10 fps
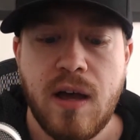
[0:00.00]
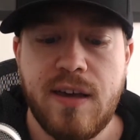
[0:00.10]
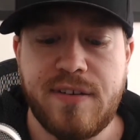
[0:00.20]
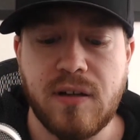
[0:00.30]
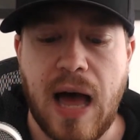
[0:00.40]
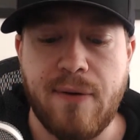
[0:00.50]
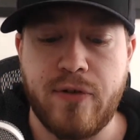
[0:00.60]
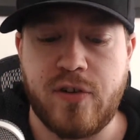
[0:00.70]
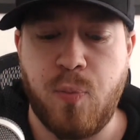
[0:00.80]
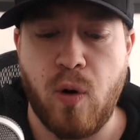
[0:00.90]
he still
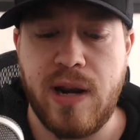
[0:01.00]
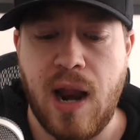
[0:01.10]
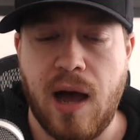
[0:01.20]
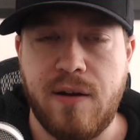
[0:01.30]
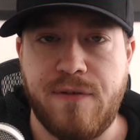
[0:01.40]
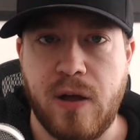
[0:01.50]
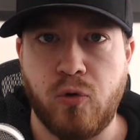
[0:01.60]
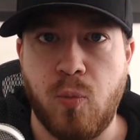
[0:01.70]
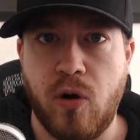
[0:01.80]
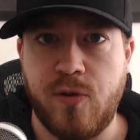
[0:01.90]
averaged 0.9
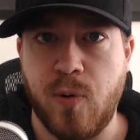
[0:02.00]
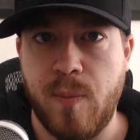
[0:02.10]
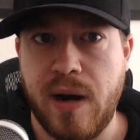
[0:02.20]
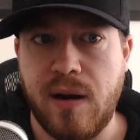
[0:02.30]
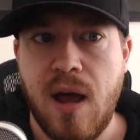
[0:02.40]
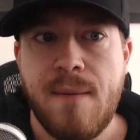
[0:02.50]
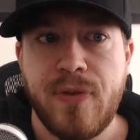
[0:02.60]
FanDuel points per minute.